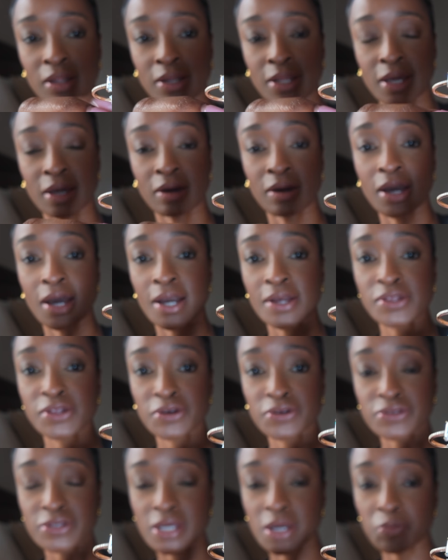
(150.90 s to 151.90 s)
Now, I
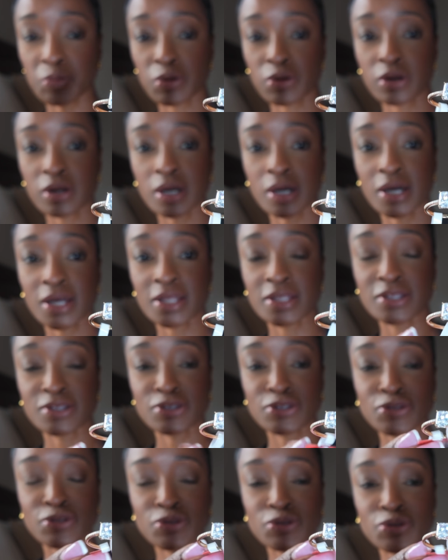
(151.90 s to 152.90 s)
chose emerald
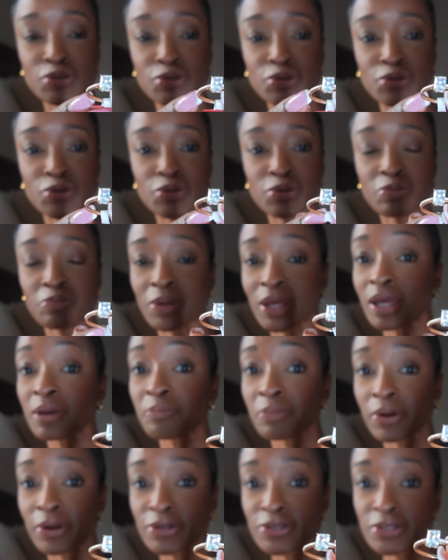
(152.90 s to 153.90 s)
cut to make
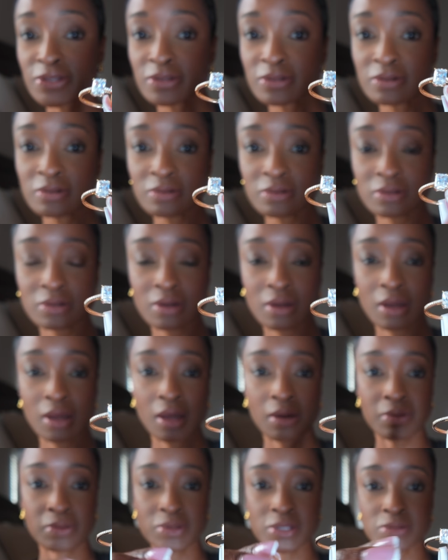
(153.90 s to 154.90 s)
it personal
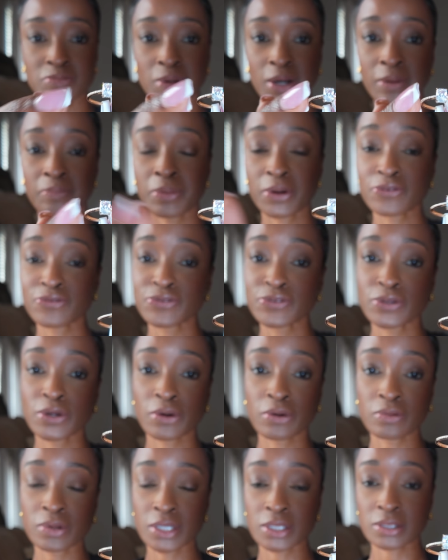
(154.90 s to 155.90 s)
because my
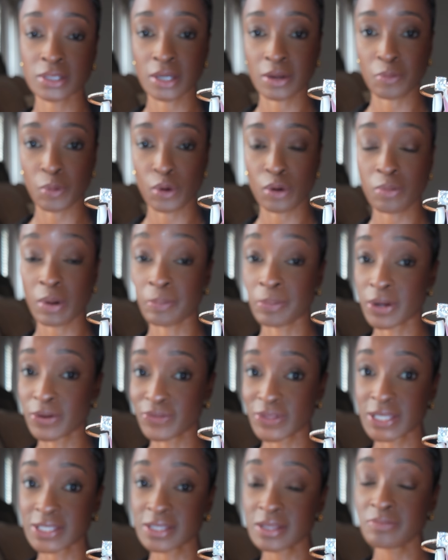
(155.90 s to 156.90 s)
birthstone is emerald. My
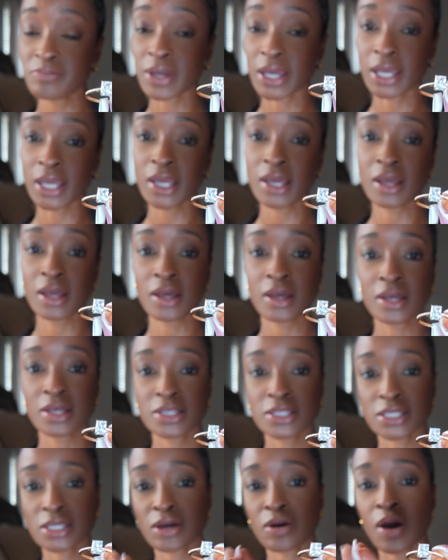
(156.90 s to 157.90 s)
birthday's in May.
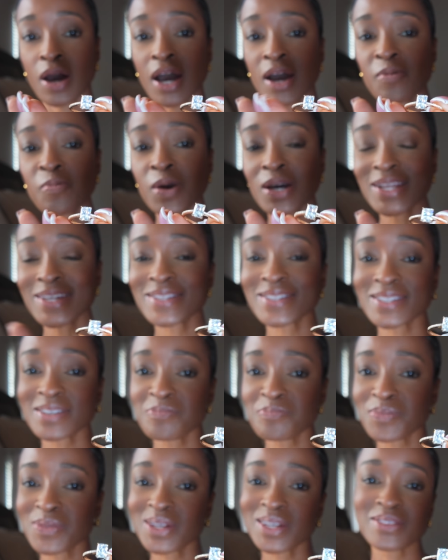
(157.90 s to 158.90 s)
So I wanted
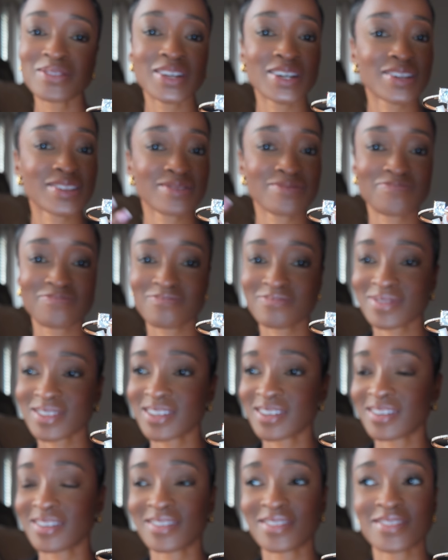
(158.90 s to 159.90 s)
something that
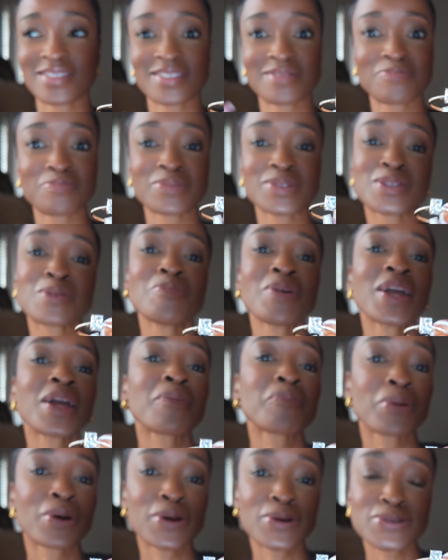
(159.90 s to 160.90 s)
to make
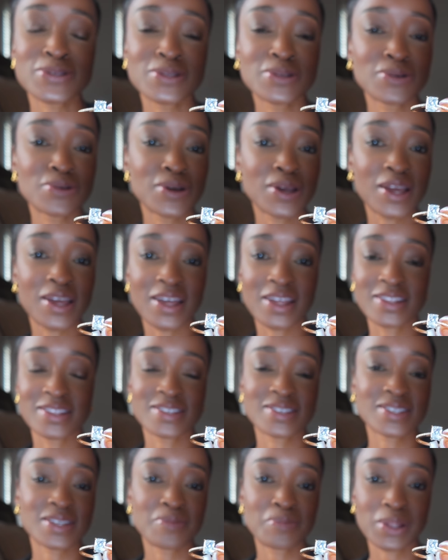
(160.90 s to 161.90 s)
it personal and
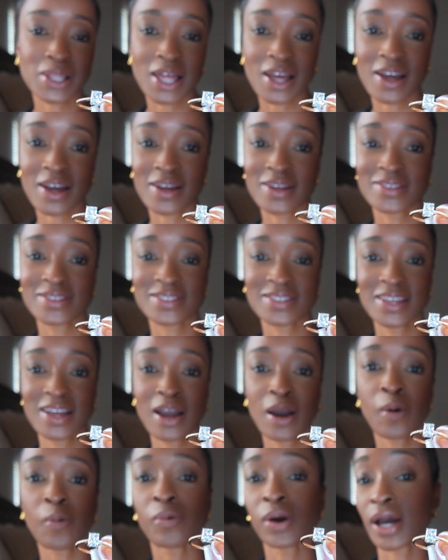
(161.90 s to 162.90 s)
symbolize
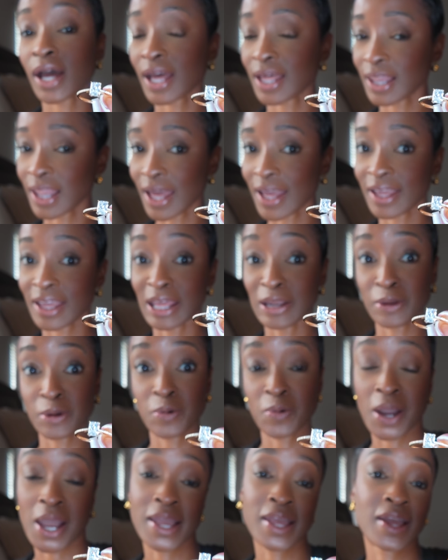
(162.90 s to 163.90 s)
what I like and
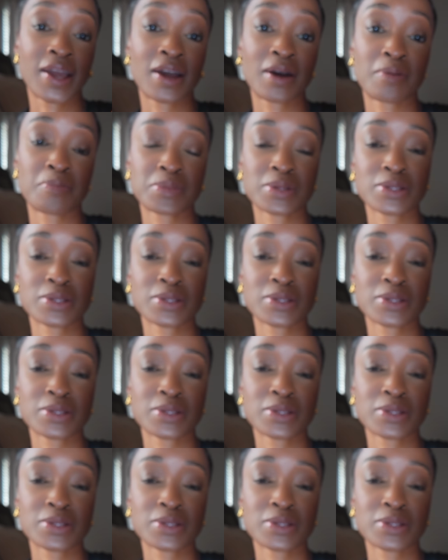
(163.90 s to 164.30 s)
who I am.